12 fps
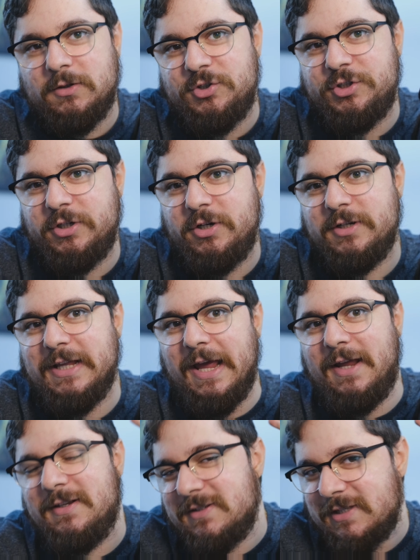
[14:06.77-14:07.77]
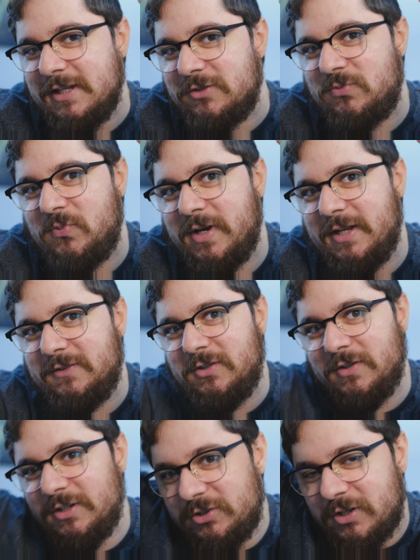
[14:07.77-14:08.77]
sure the hint is this way
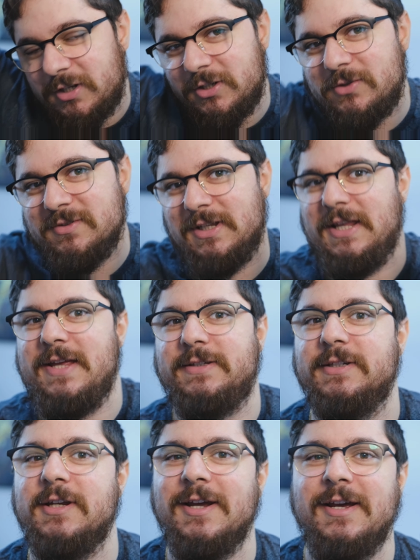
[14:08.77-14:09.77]
so the shot goes to land.